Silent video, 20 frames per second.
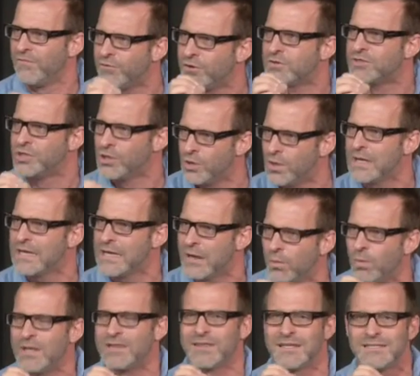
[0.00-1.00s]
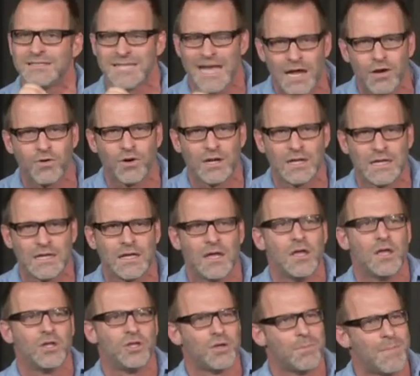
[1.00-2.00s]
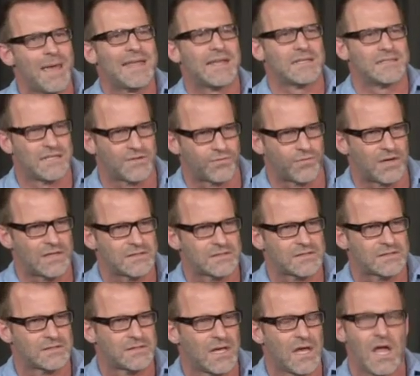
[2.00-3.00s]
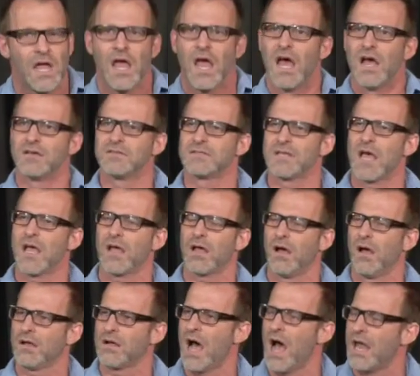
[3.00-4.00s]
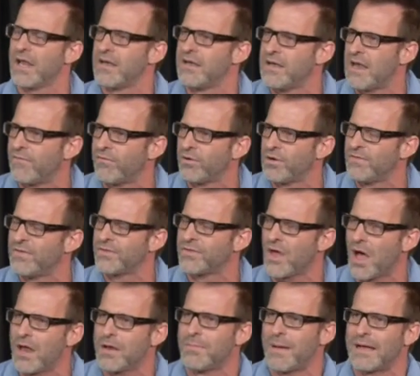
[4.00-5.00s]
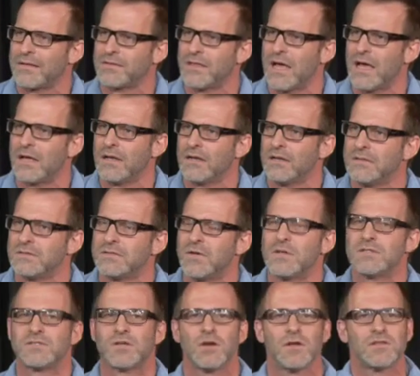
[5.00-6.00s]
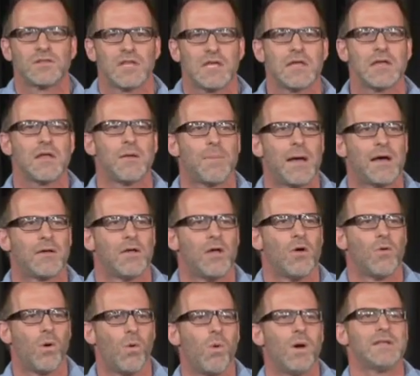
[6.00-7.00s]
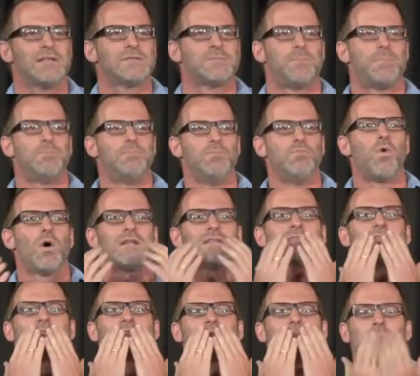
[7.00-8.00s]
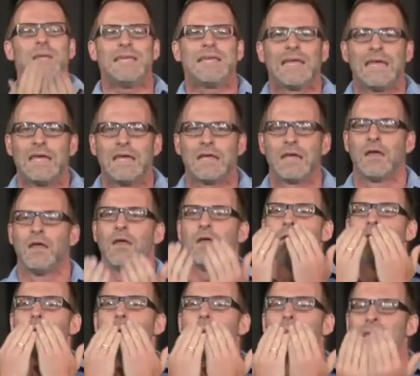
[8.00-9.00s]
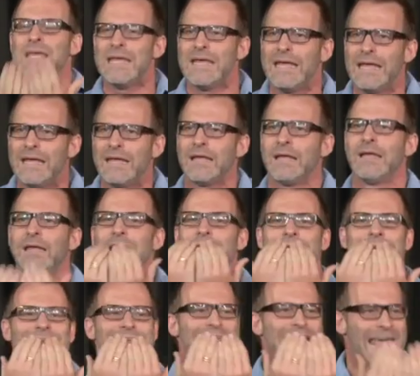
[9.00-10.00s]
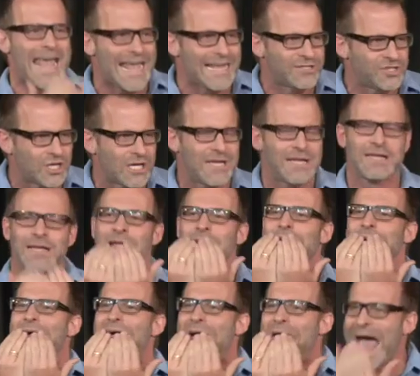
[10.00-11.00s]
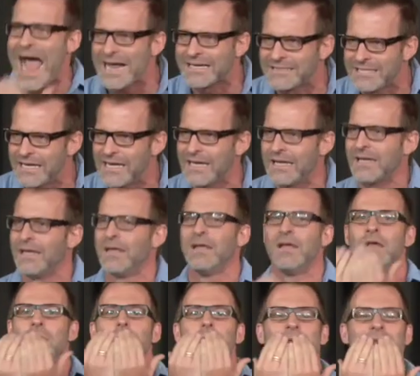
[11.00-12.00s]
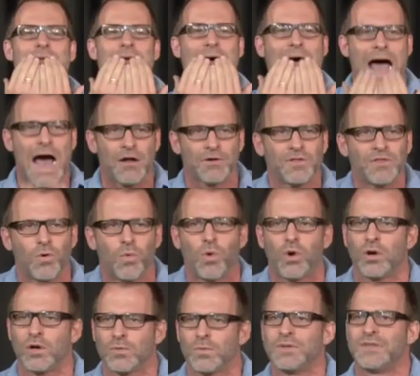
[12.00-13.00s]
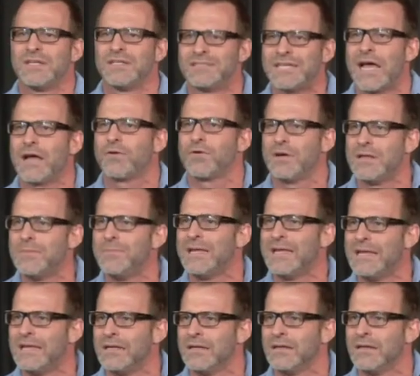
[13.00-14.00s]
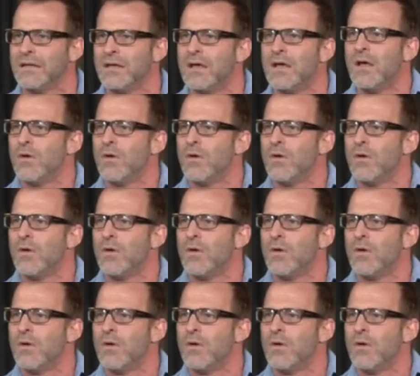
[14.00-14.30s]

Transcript: If you're doing it with integrity, you make a difference. I was like, God, I never even thought about that. And so I started thinking about, well, what is, what is speaking, being, engaging, acting, being out in the world with integrity mean?